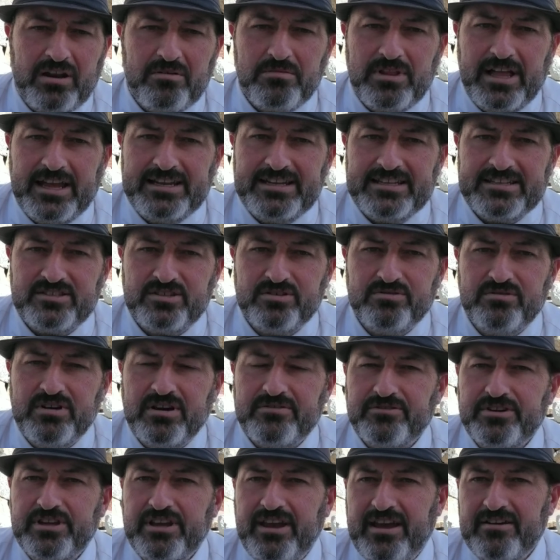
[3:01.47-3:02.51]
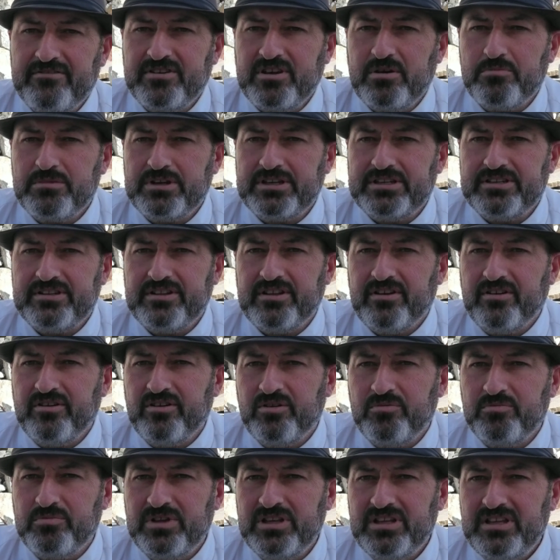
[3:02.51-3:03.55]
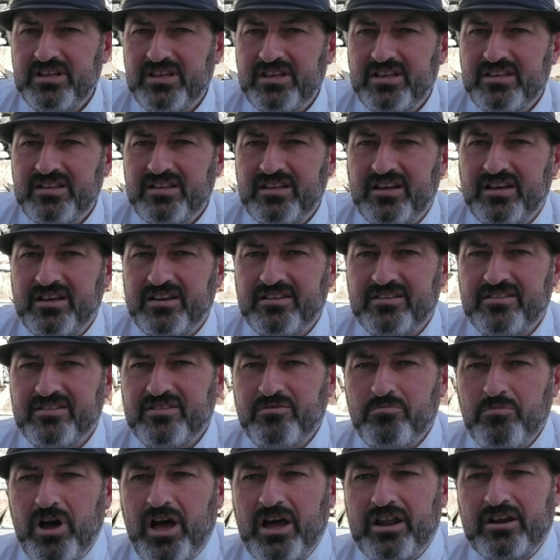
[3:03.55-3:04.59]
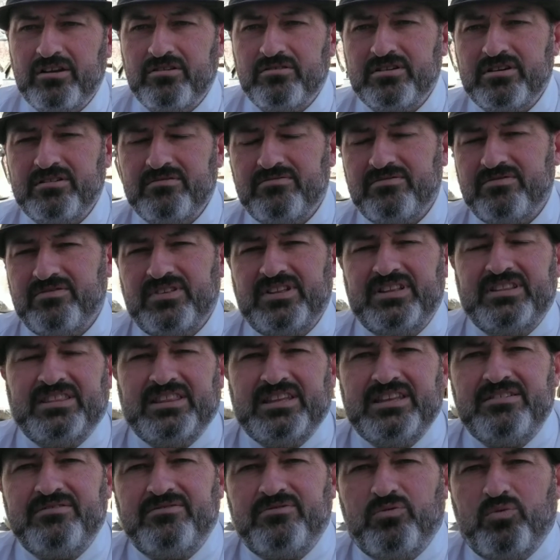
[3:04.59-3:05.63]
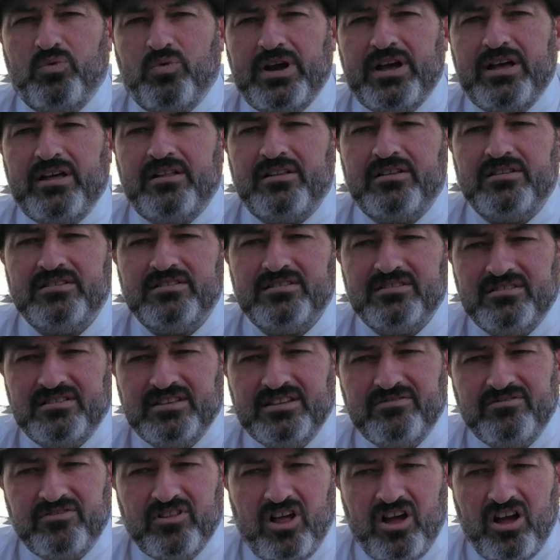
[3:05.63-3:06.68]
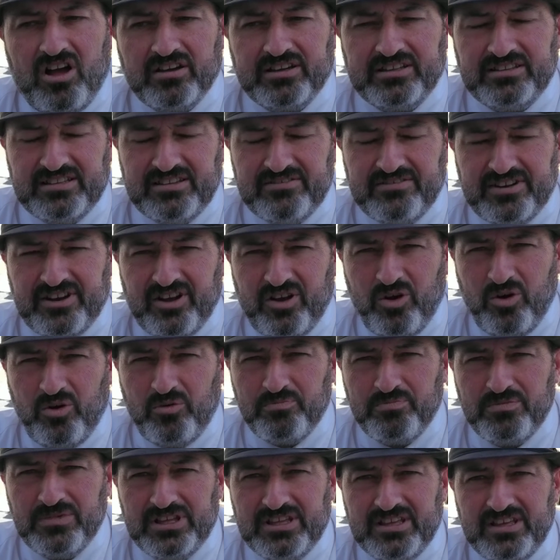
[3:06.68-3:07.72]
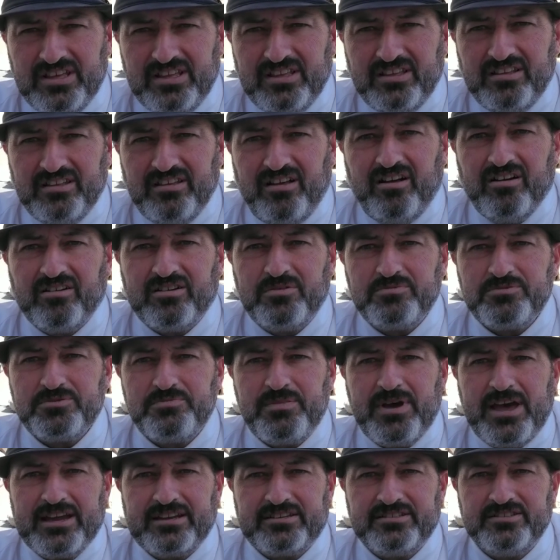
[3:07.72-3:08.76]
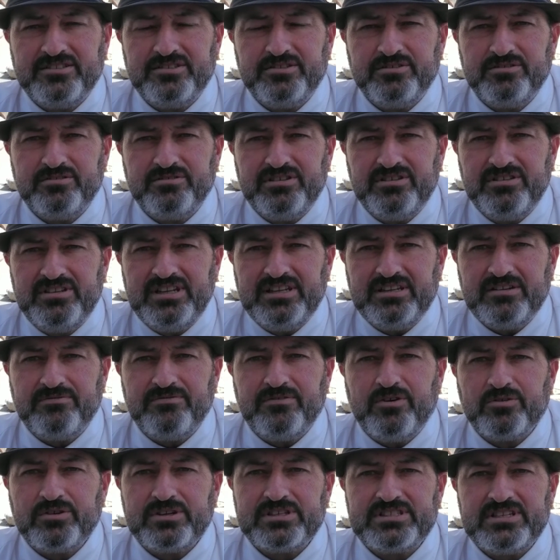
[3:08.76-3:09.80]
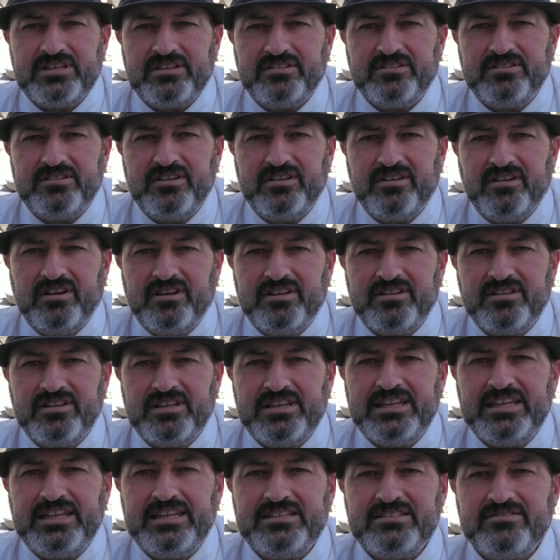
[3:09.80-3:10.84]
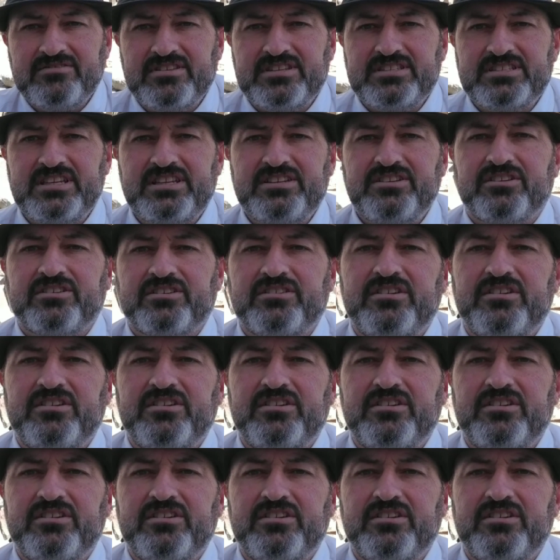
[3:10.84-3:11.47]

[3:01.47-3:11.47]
line is, whoever you have coming into the home, the motto of live well, live long, and live at home all comes back to you need to focus on the needs of the senior